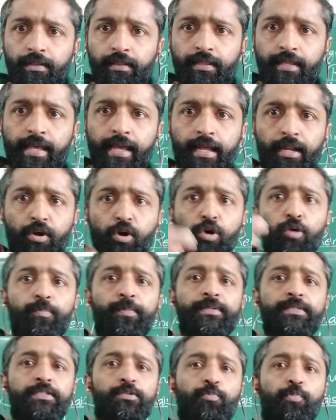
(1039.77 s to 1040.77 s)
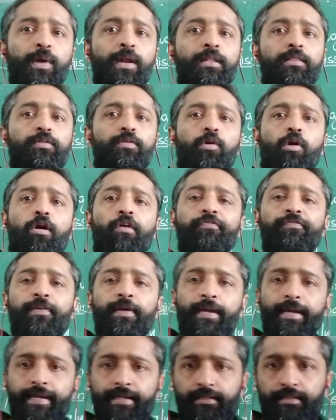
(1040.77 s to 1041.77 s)
The enormous wealth
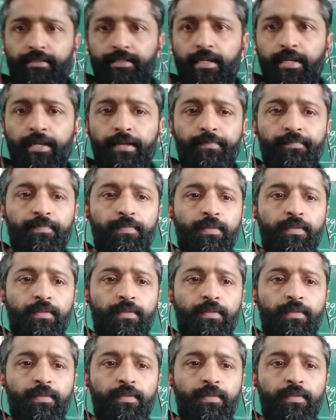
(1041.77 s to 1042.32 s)
of Italy.